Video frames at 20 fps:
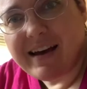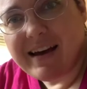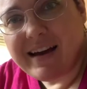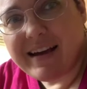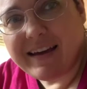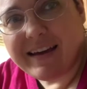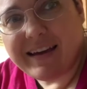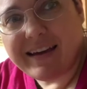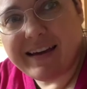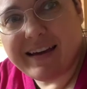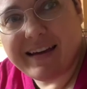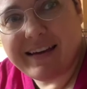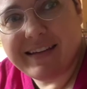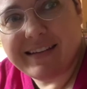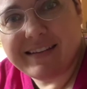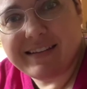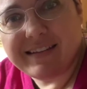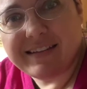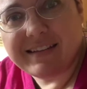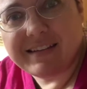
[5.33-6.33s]
kids,
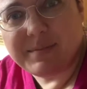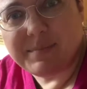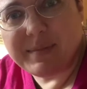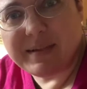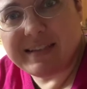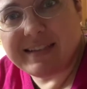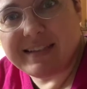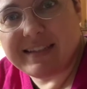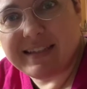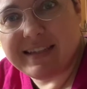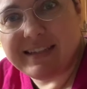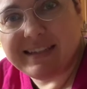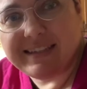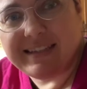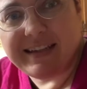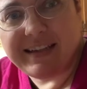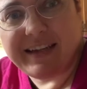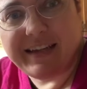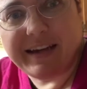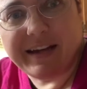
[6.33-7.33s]
it's Miss Stacy
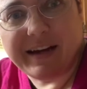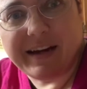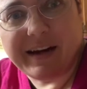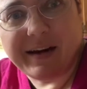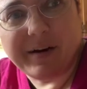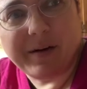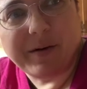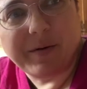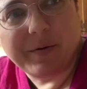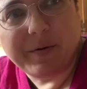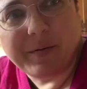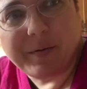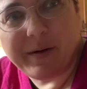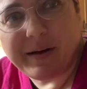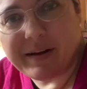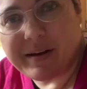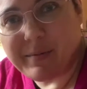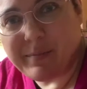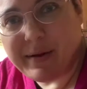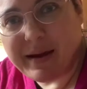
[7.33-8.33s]
here.
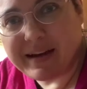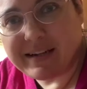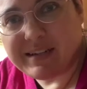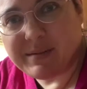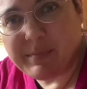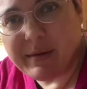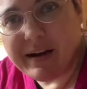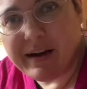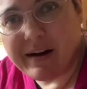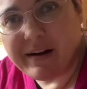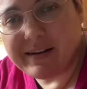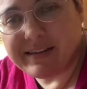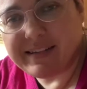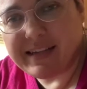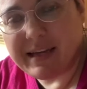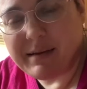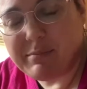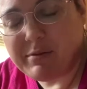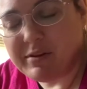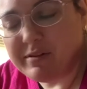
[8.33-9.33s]
Welcome back to my art
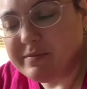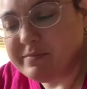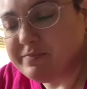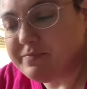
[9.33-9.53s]
table.